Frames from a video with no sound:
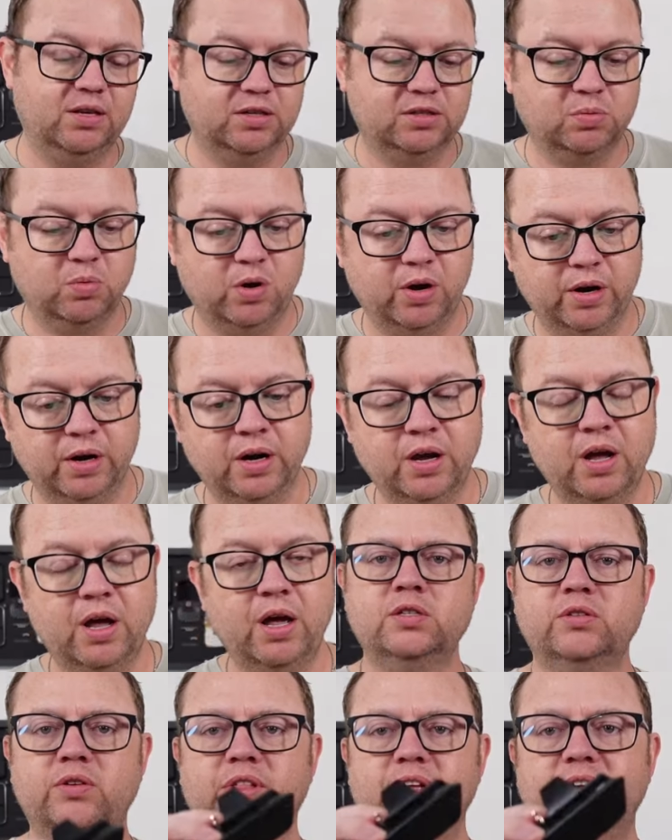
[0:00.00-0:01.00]
this one.
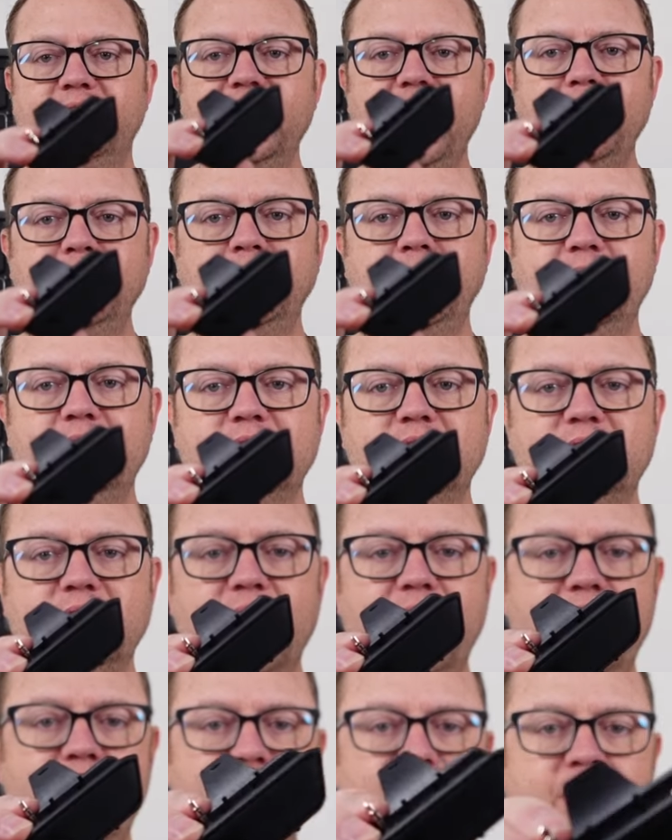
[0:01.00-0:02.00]
So the adapter
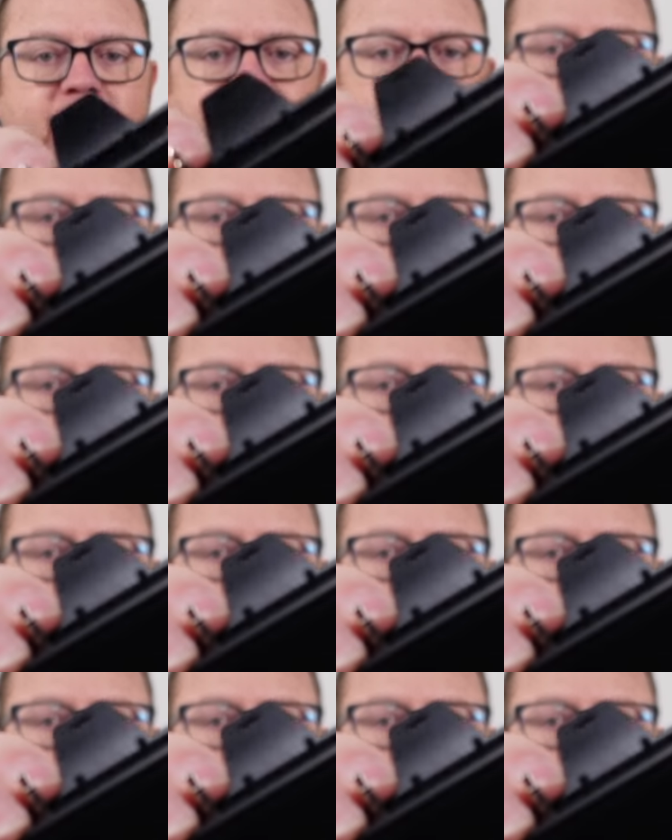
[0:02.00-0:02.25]
itself in